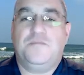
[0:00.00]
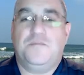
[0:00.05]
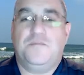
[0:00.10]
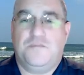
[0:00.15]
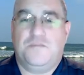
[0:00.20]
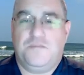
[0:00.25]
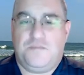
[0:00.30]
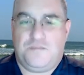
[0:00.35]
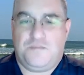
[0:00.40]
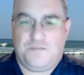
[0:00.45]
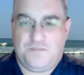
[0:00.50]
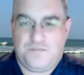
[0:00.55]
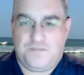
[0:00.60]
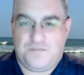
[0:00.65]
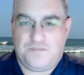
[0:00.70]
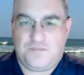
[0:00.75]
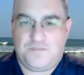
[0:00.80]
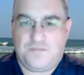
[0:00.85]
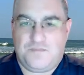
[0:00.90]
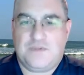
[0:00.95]

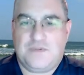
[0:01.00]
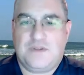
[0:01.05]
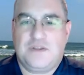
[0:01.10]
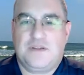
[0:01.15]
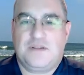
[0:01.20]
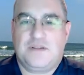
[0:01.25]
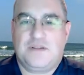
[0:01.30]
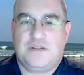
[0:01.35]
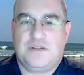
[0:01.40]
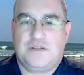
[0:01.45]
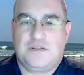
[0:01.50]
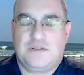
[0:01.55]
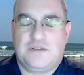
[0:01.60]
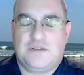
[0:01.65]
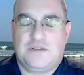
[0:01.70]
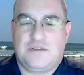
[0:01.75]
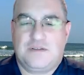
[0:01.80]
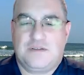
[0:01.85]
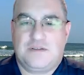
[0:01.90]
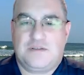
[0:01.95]

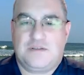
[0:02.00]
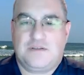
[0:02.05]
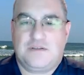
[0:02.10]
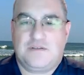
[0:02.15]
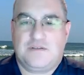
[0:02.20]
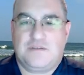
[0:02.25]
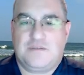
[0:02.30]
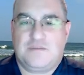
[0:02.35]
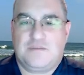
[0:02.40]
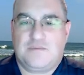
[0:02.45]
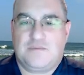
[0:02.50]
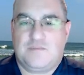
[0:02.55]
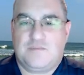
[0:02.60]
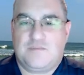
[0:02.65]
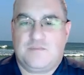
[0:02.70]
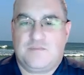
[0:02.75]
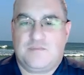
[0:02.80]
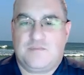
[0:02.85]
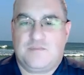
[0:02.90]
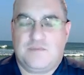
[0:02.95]
[no speech]